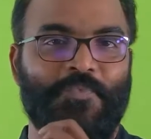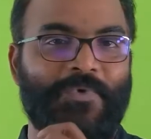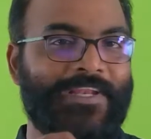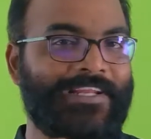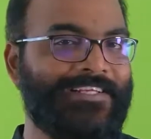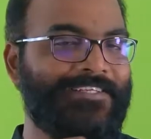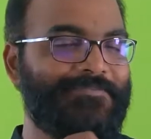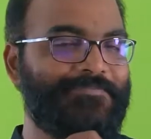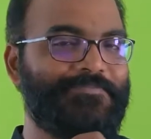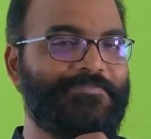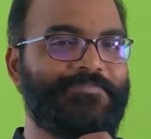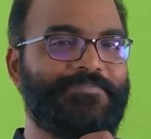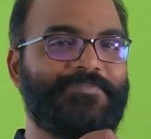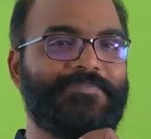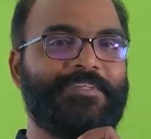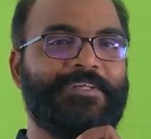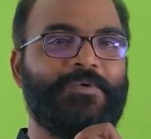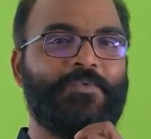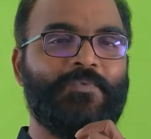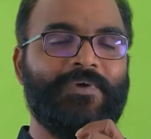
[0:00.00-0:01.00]
Welcome.
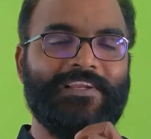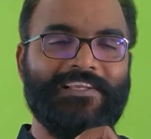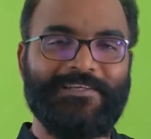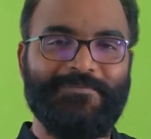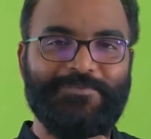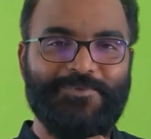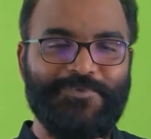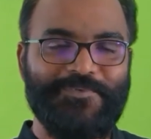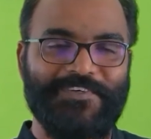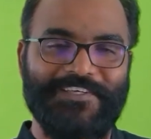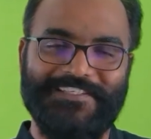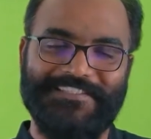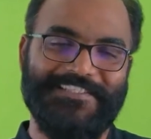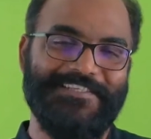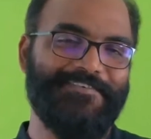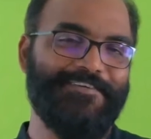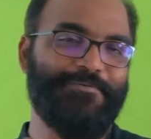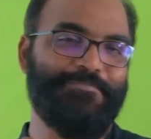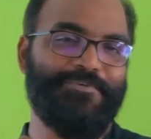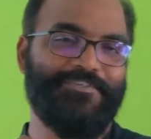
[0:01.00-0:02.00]
Welcome to
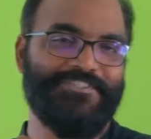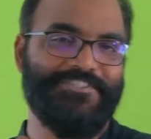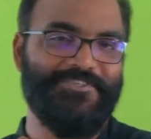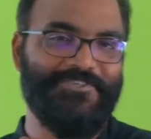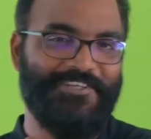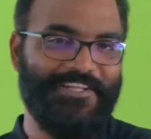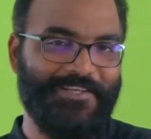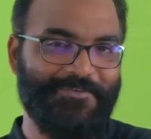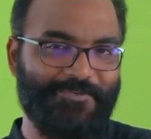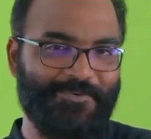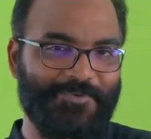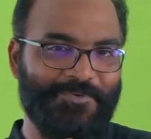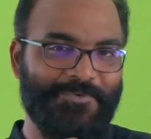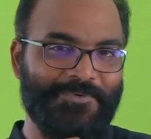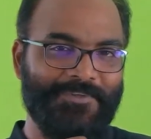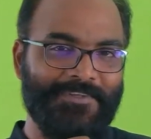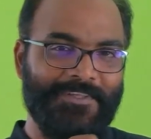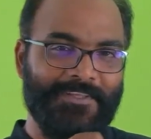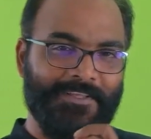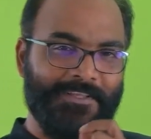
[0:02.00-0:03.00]
vsdevelopers.io.
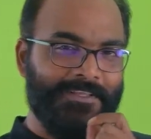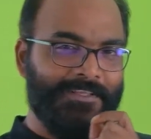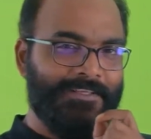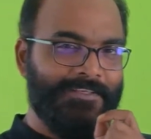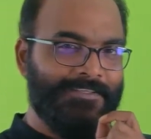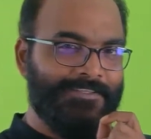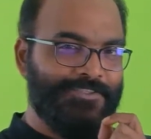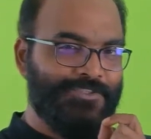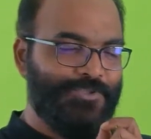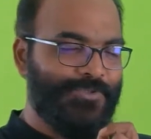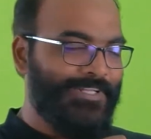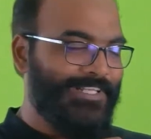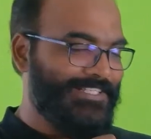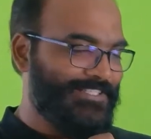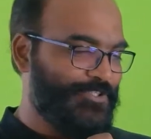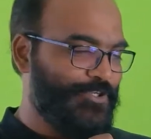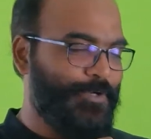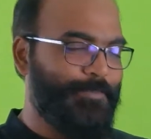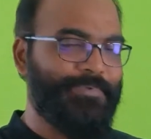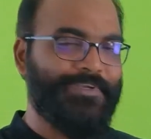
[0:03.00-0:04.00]

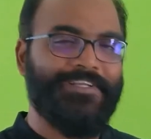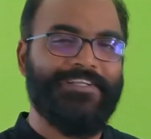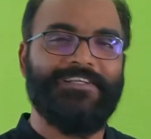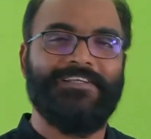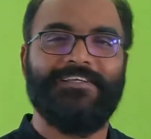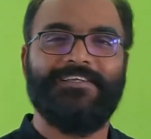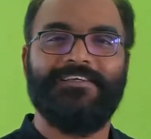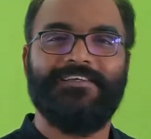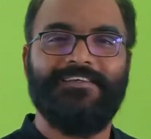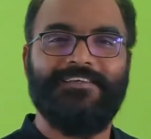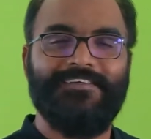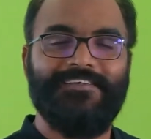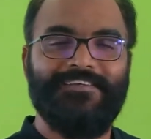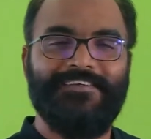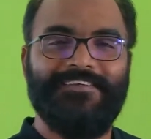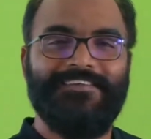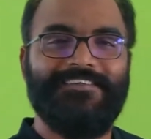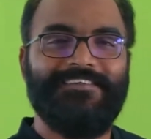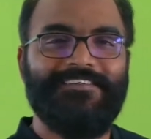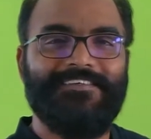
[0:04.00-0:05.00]
Today's topic
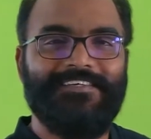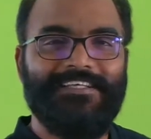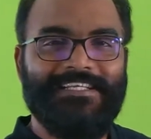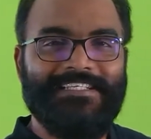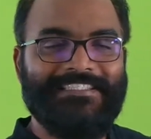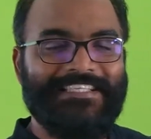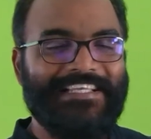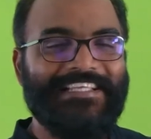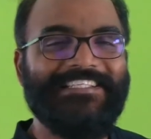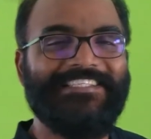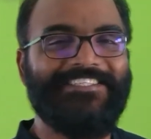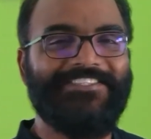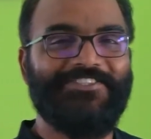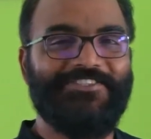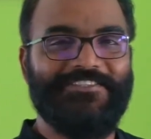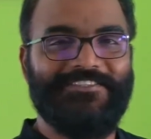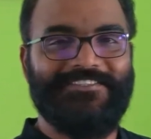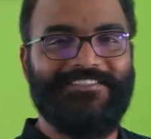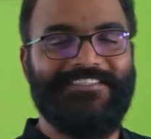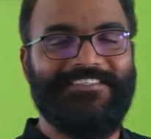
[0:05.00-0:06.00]
is
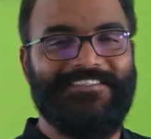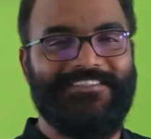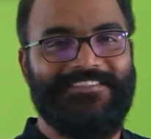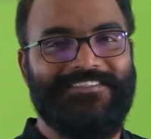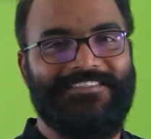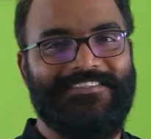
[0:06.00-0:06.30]
integers.